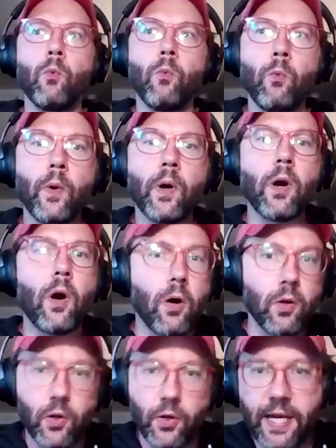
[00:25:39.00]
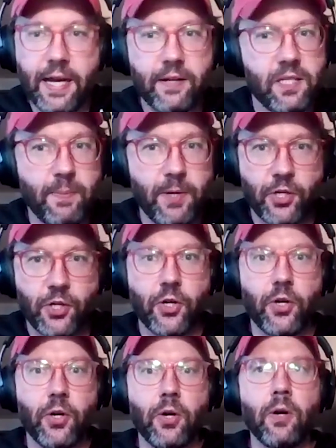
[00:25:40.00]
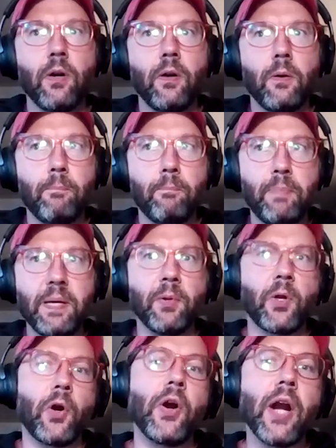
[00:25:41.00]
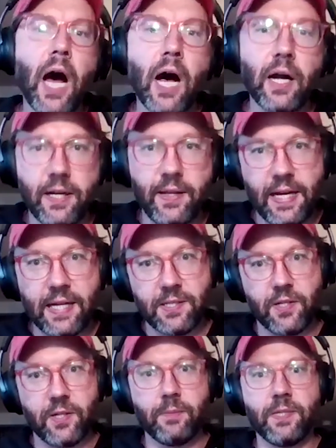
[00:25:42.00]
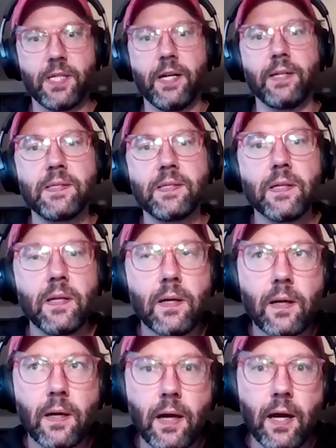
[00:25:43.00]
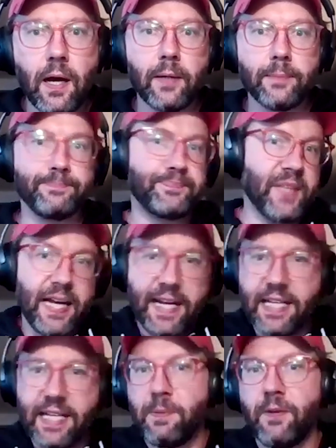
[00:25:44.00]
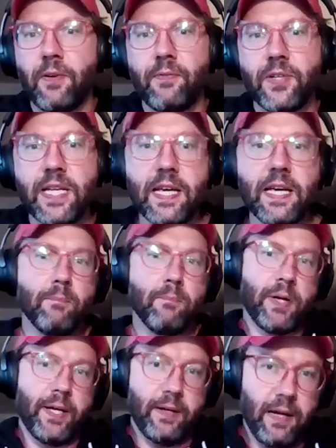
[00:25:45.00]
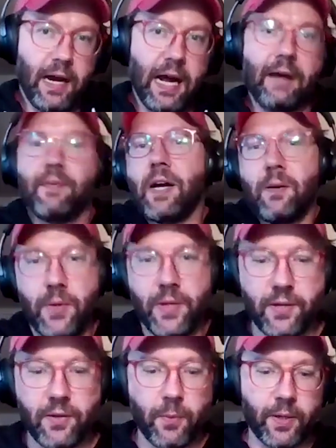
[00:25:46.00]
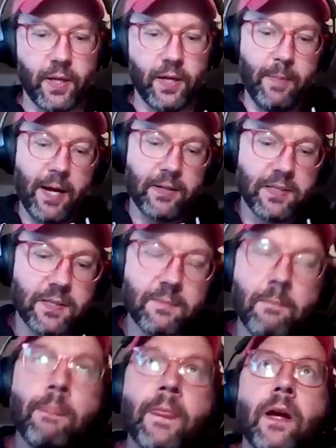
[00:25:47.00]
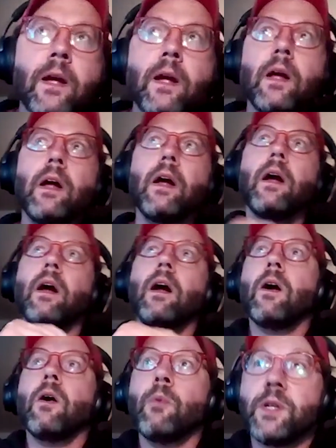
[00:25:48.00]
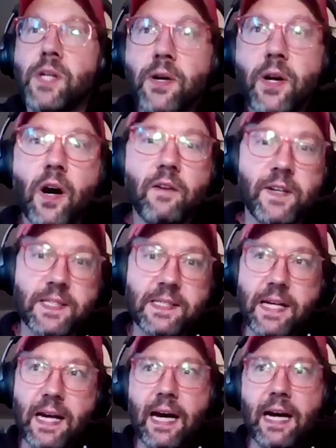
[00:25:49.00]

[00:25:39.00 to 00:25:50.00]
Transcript: we're all looking out to make sure people are not in that circumstance. I can't speak for every team, but I've got a really good work-life balance. Return to office.